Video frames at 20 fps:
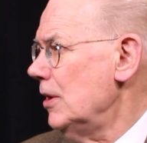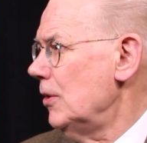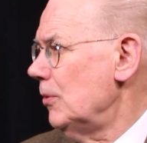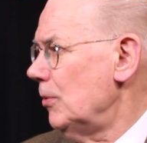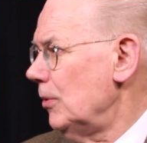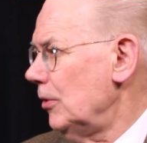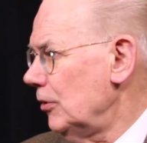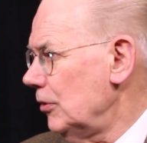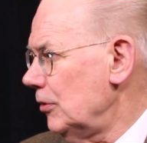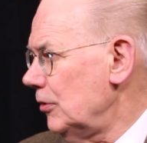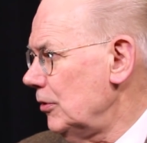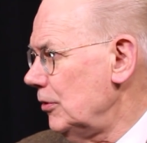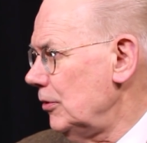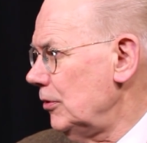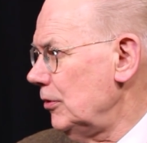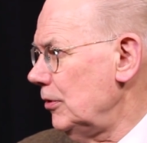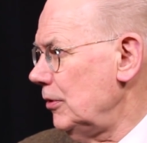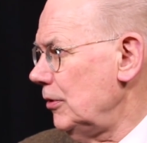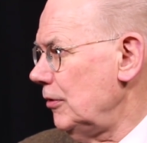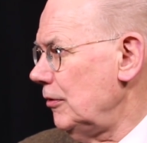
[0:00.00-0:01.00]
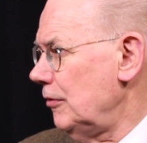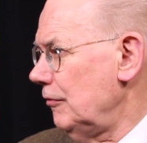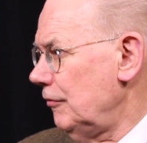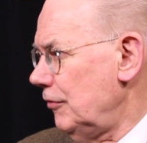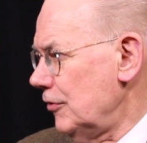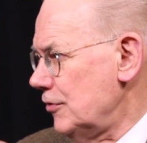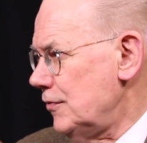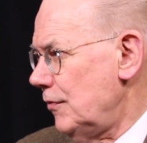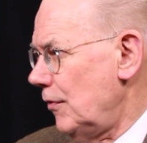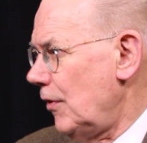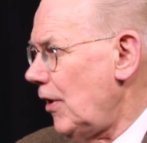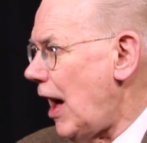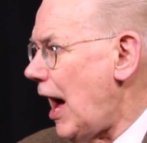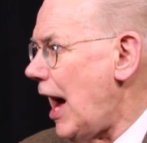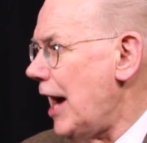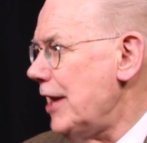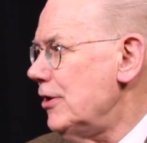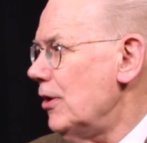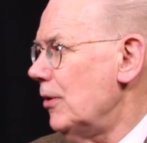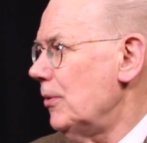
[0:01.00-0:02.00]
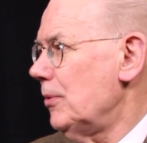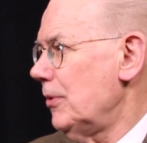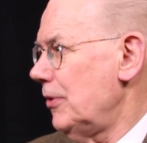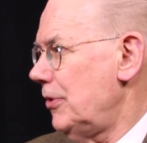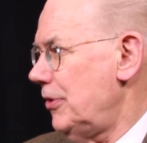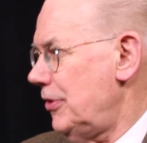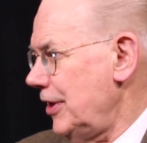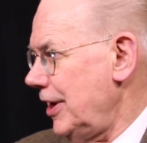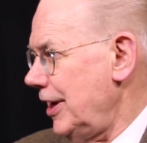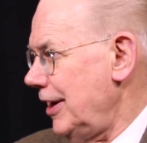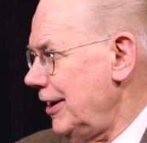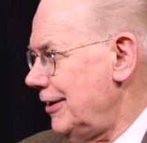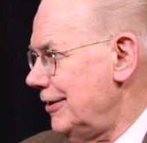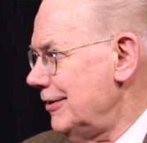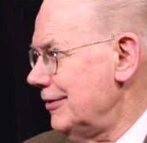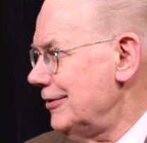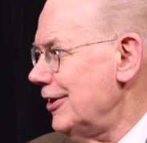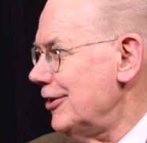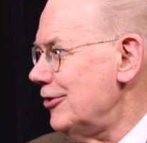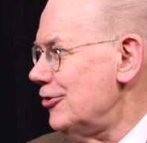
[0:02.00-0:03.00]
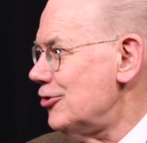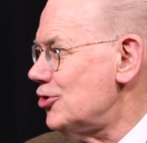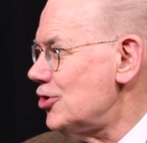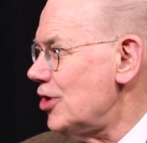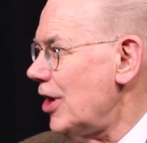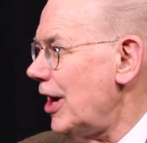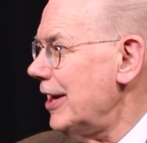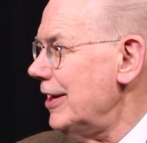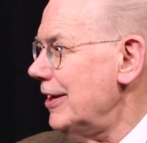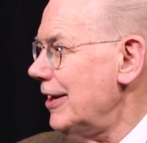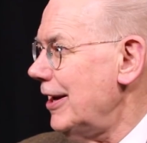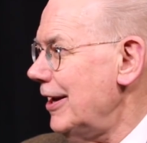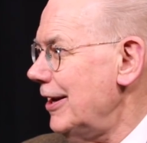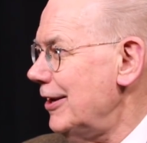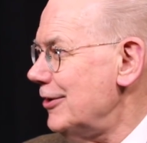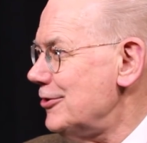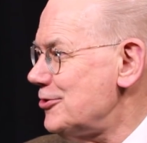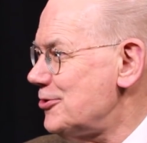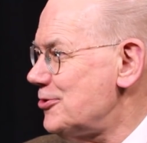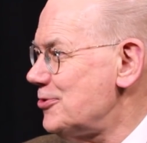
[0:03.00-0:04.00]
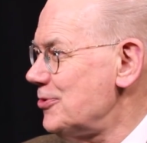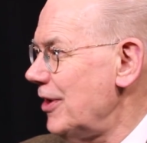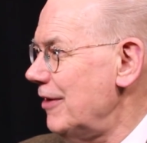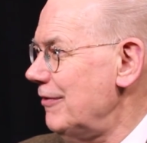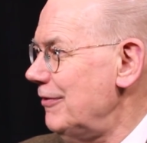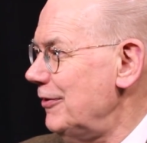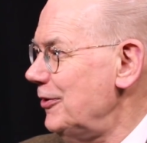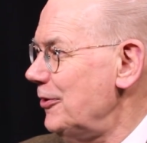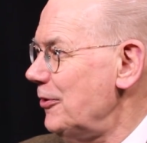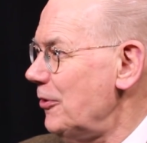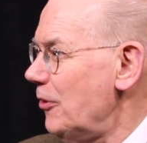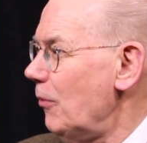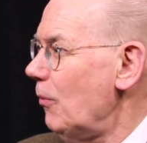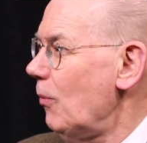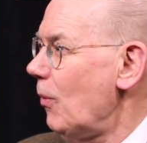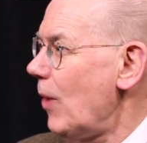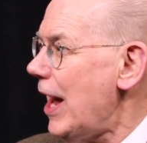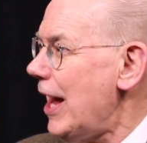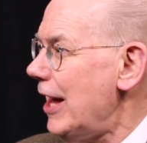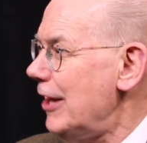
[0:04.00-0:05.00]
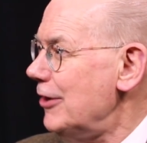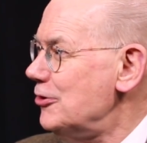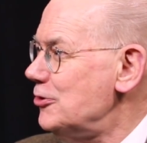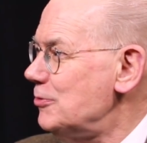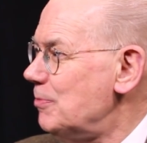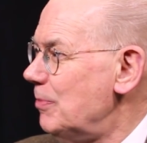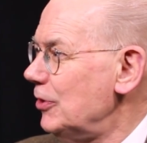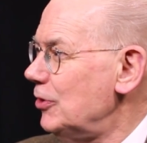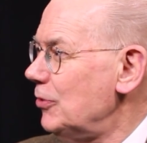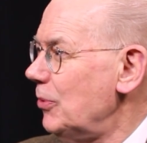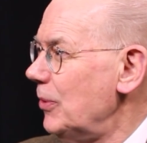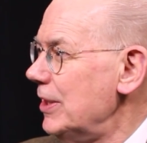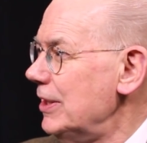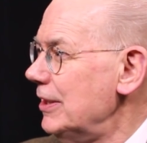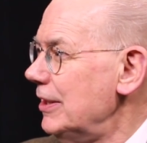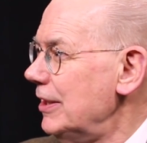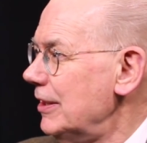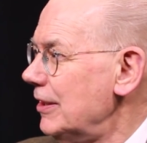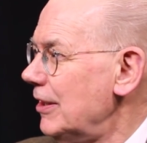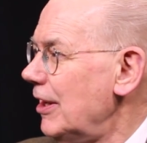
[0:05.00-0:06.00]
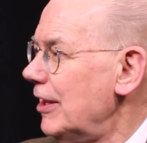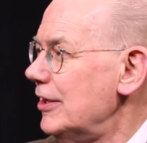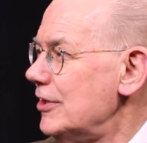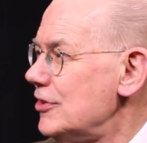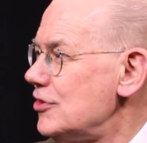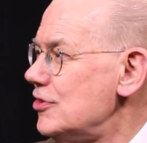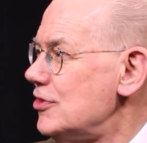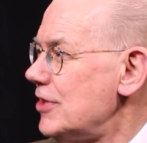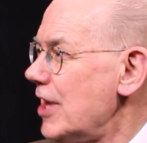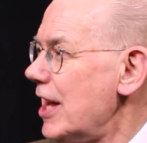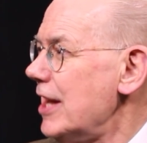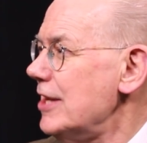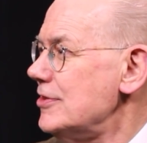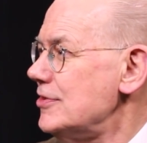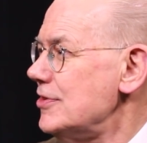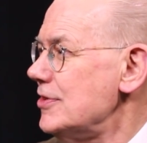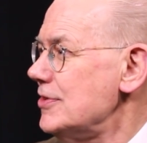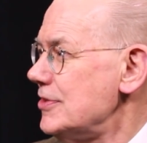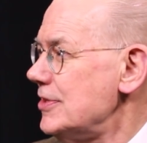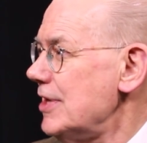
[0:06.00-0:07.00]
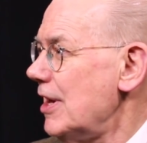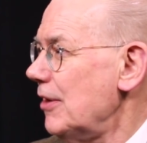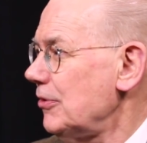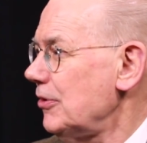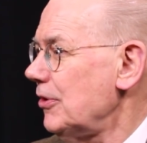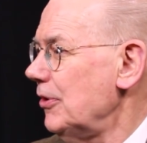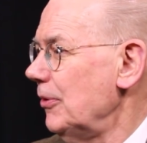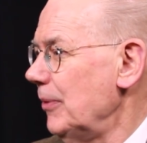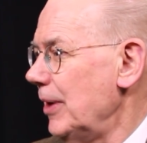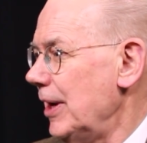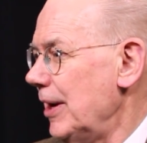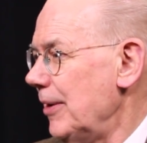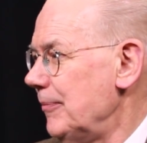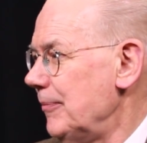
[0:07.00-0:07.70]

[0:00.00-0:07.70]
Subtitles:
Well, first of all, I don't think that China has driven a wedge between the United States and South Korea.